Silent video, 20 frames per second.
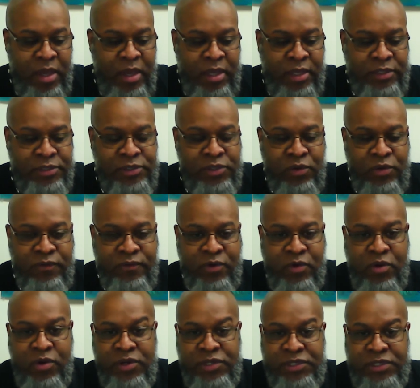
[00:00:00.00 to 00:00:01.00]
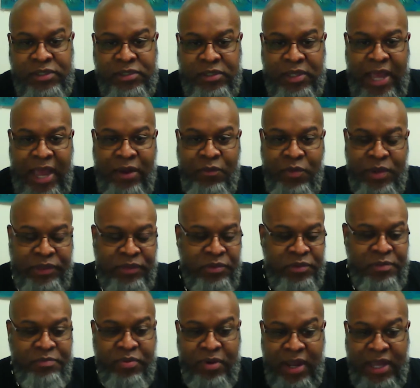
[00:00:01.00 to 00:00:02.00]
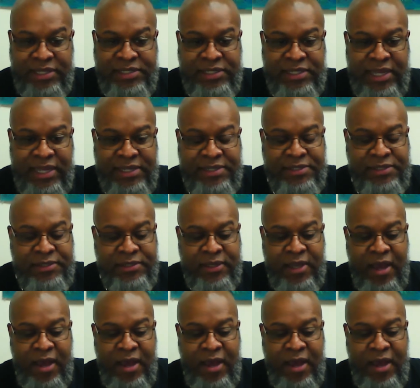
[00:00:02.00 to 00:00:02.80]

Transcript: So of course, I went through the process,